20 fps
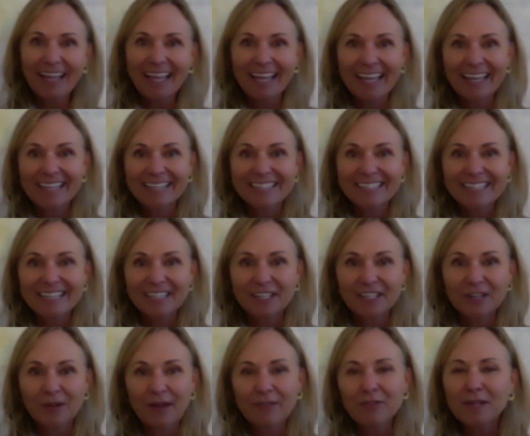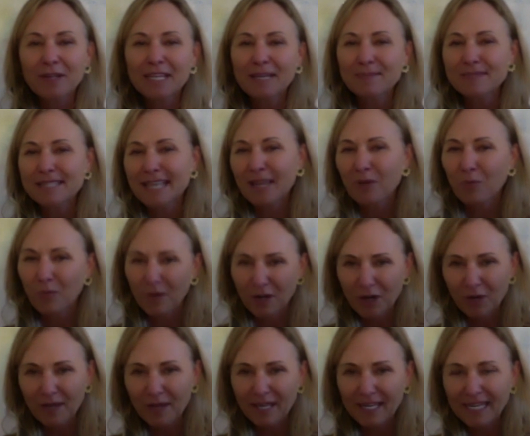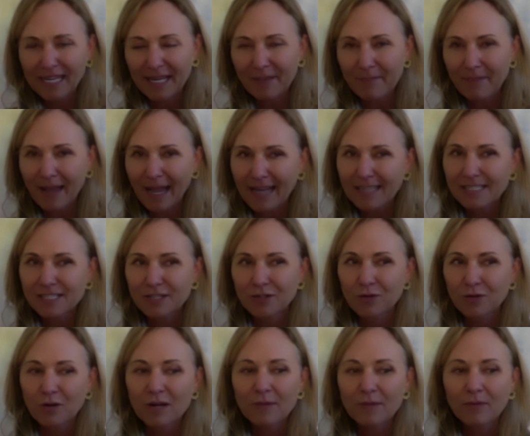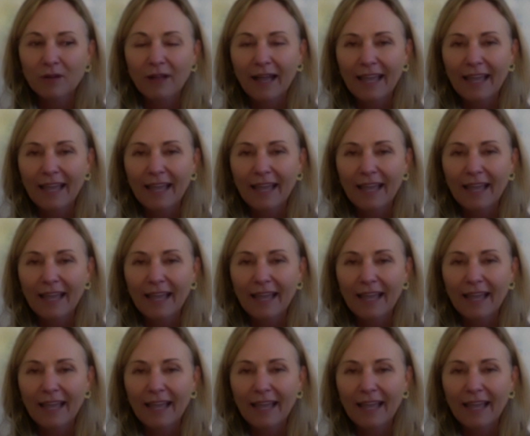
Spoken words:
and everyone keeps saying, when are we going to get back to normal?